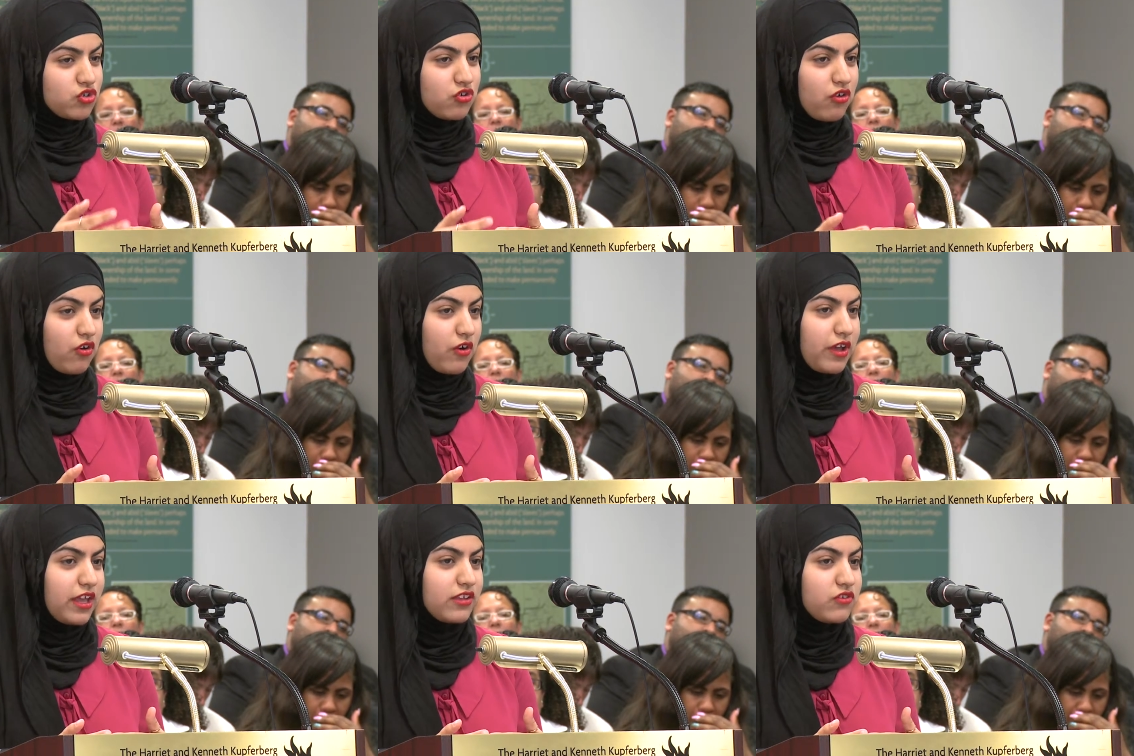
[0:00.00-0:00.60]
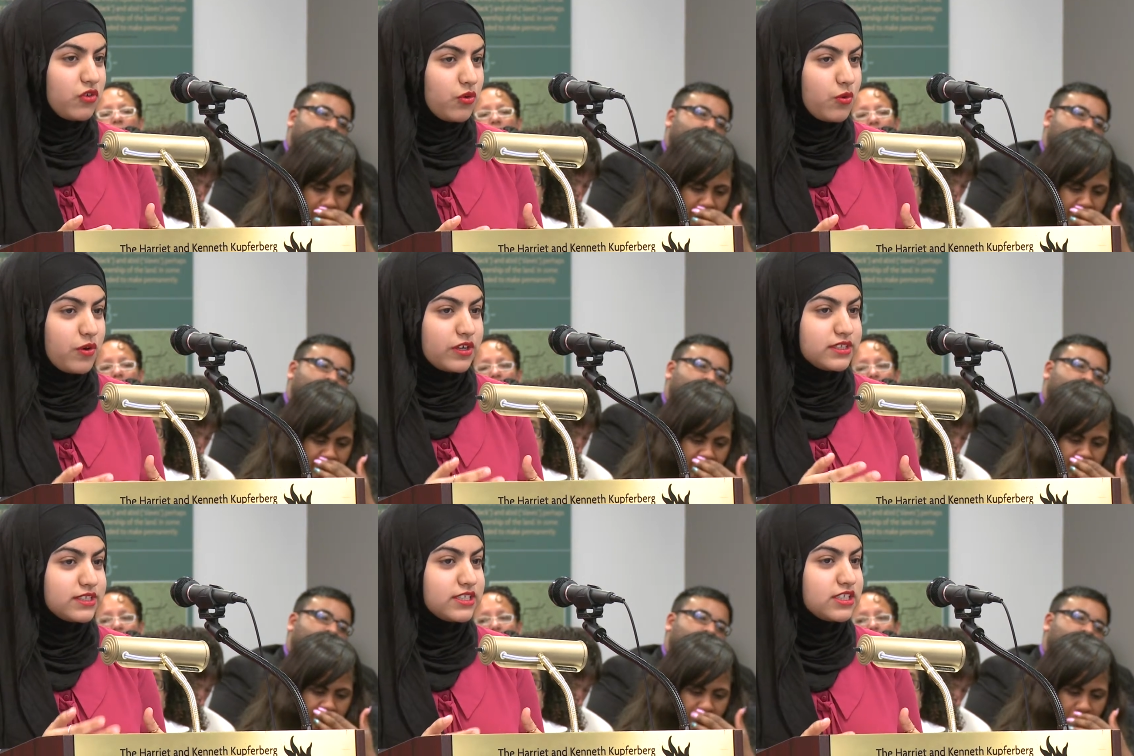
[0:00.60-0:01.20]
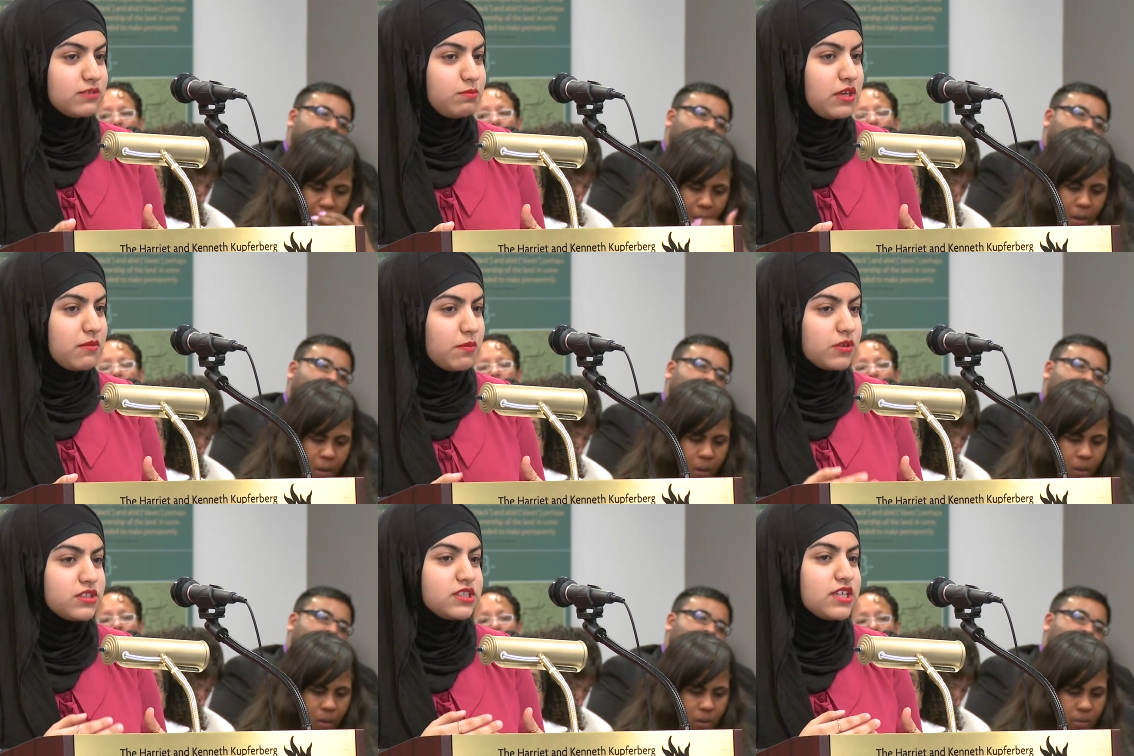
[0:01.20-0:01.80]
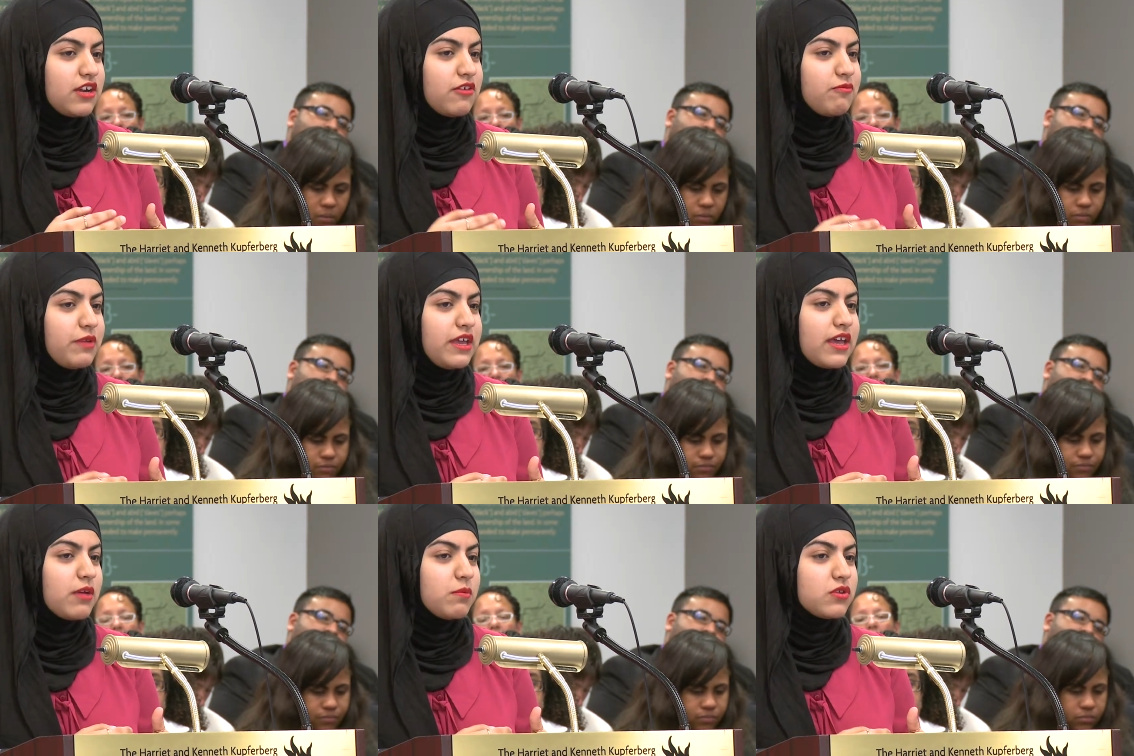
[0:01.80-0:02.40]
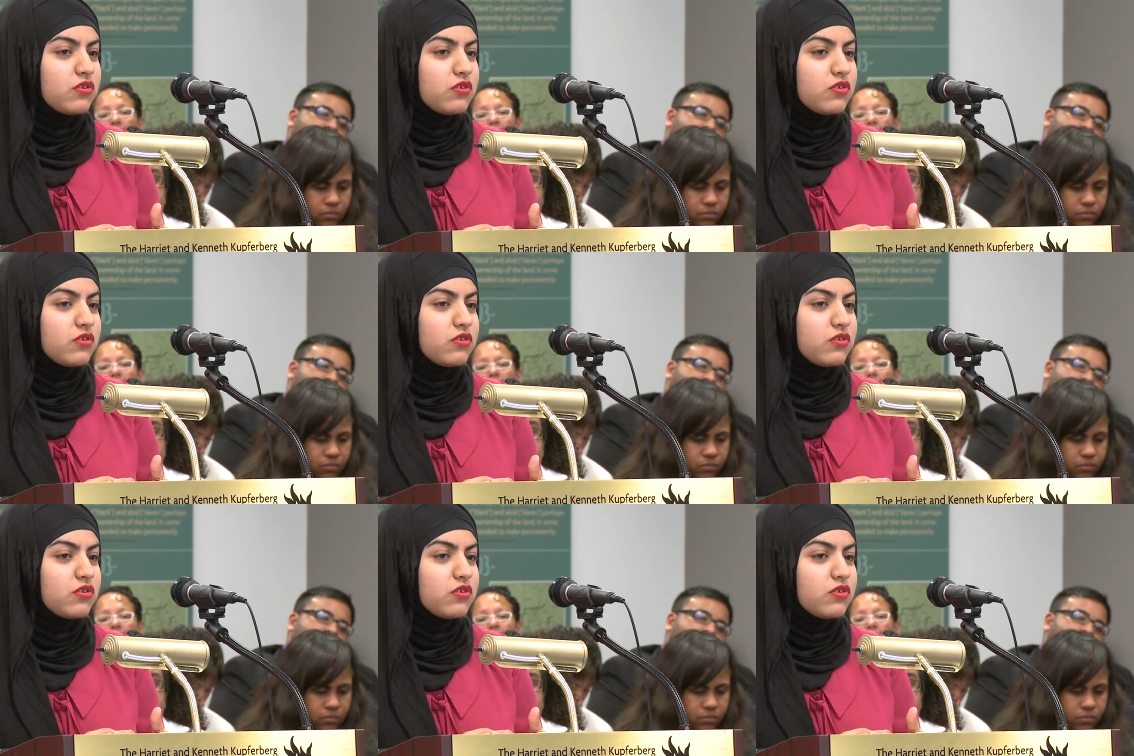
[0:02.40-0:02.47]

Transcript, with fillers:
Speaker 1: growing towards these people instead of being able